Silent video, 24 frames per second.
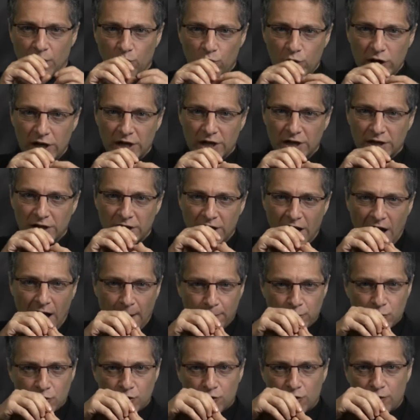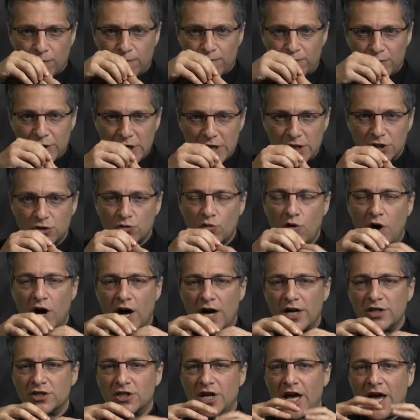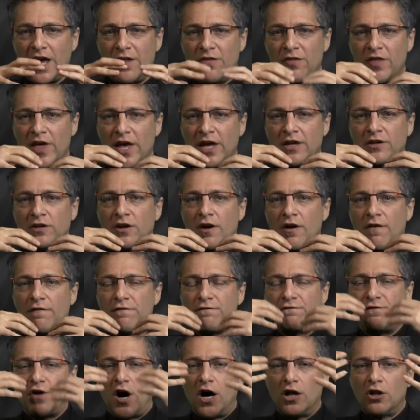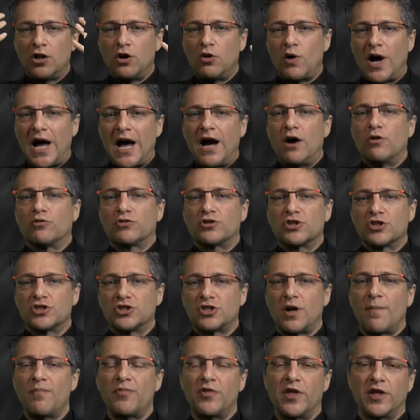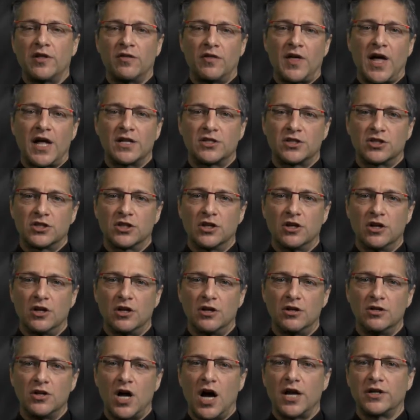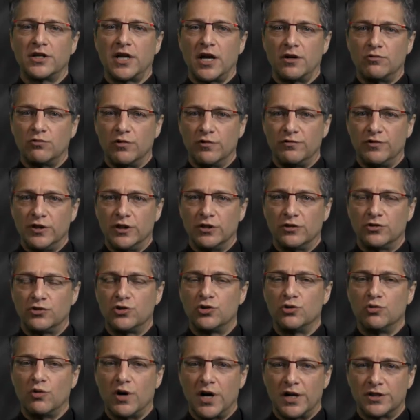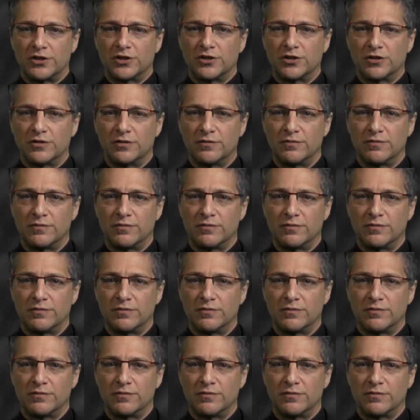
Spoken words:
that we can capture piecewise and then follow out to something that's not yet revealed to us.